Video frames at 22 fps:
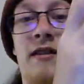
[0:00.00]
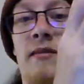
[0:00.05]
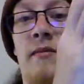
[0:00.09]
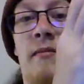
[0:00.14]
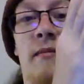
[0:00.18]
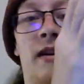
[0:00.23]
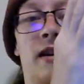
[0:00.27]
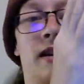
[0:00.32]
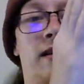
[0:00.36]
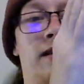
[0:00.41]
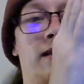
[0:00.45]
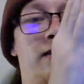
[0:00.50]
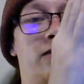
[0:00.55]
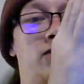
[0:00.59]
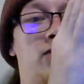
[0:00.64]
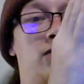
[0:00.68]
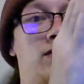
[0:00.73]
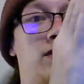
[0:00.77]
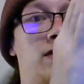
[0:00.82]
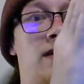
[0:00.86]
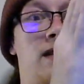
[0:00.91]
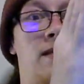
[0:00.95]
and I'm
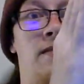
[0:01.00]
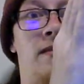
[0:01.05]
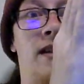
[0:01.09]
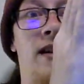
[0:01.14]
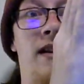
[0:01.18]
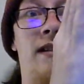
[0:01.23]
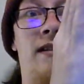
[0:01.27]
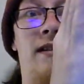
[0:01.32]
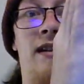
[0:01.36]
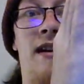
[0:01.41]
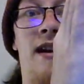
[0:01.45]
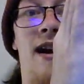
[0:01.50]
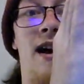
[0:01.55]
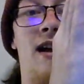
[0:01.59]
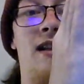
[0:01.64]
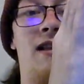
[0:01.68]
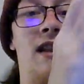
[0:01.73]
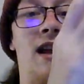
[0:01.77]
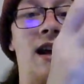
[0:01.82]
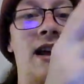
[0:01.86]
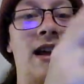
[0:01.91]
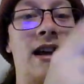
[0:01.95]
like
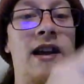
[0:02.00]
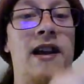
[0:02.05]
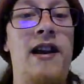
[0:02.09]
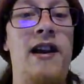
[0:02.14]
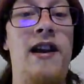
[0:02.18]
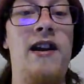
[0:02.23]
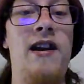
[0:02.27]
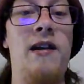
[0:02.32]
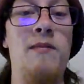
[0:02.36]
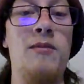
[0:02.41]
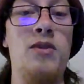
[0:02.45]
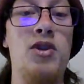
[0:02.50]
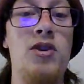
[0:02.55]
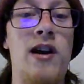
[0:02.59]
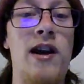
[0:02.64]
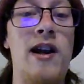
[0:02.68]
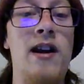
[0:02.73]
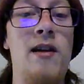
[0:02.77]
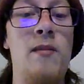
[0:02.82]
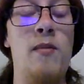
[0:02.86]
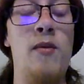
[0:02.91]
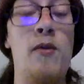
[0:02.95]
not liking it. I'm
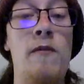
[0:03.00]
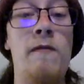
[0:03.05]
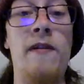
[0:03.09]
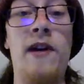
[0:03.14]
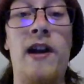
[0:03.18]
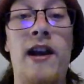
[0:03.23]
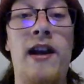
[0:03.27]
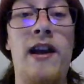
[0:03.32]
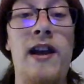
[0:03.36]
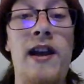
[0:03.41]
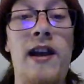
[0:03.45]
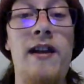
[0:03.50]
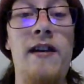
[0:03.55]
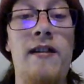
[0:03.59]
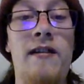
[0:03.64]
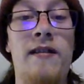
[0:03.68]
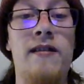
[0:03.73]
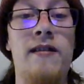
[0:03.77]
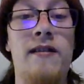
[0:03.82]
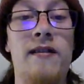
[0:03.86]
trying to move and I can't.